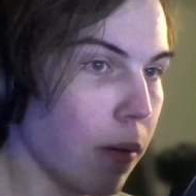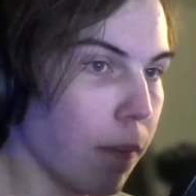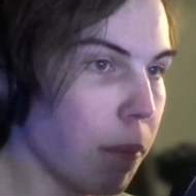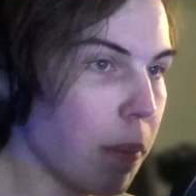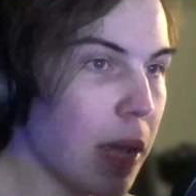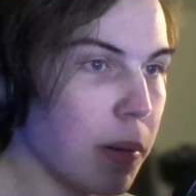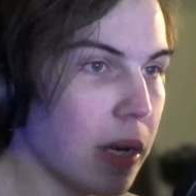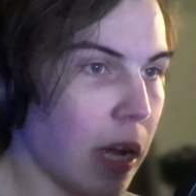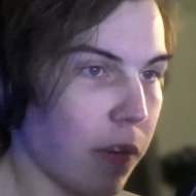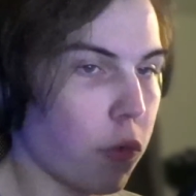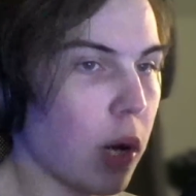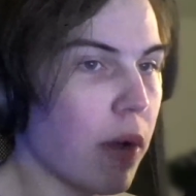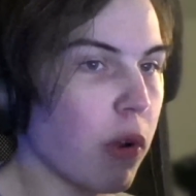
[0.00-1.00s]
maybe not
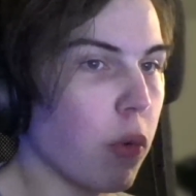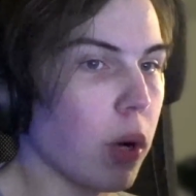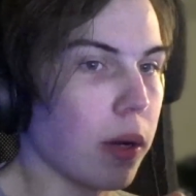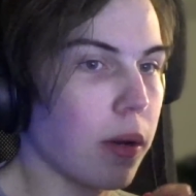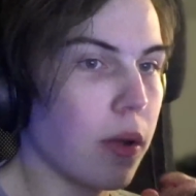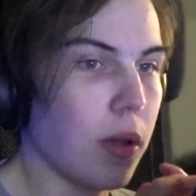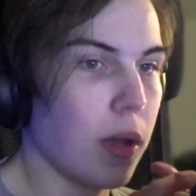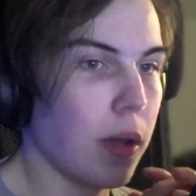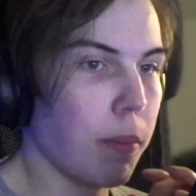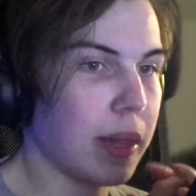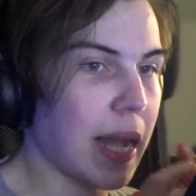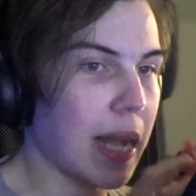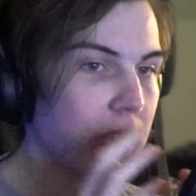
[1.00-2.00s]
for everyone,
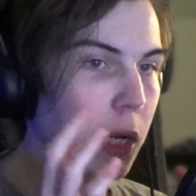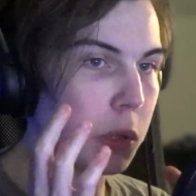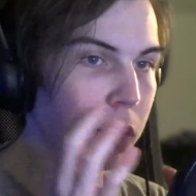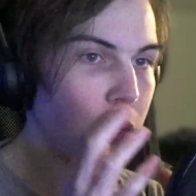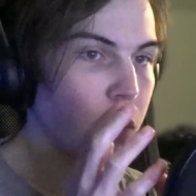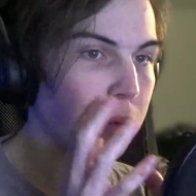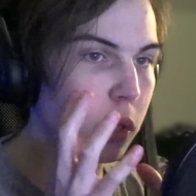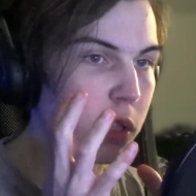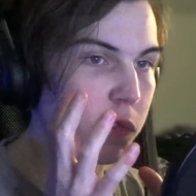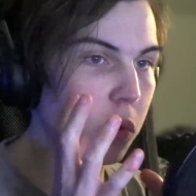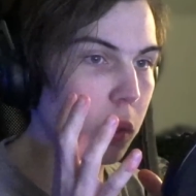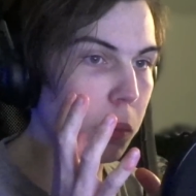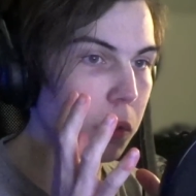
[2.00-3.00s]
but that's how a devil fruit is
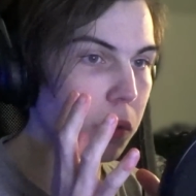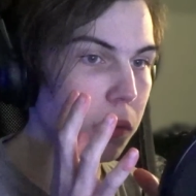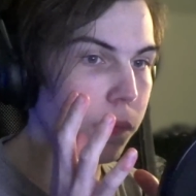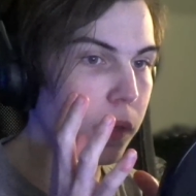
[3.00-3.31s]
formed.